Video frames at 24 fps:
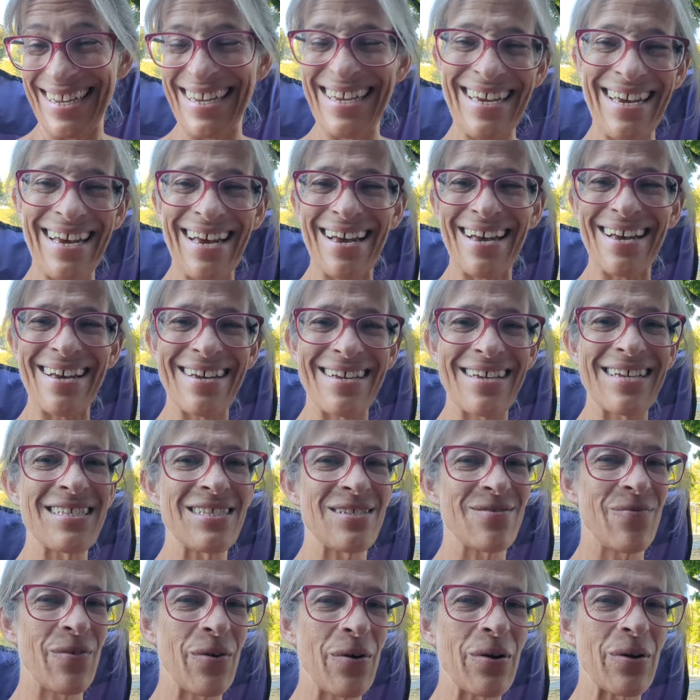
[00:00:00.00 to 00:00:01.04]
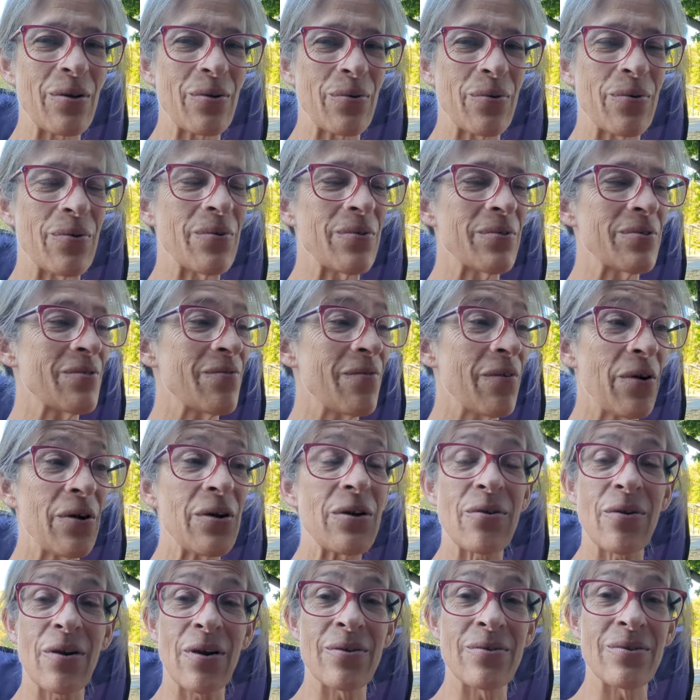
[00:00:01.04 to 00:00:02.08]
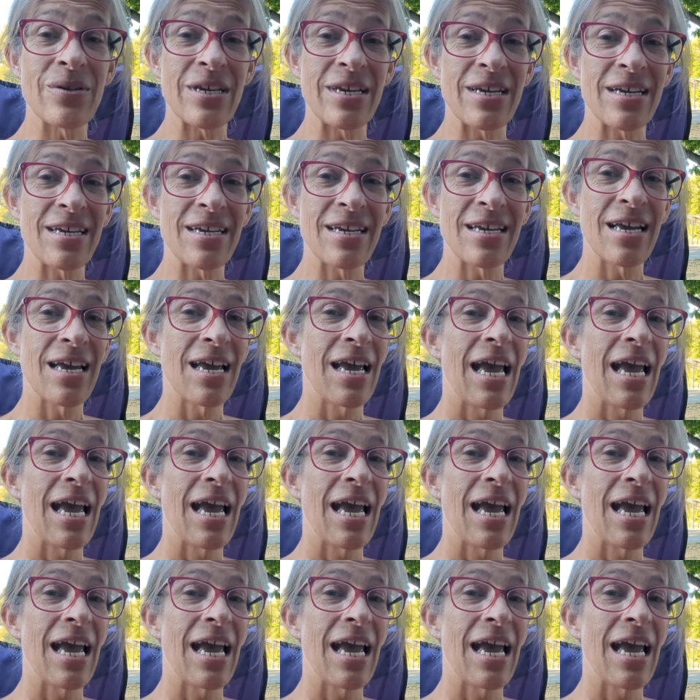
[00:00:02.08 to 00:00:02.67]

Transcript: Yeah, it's very cool. It's very grounding.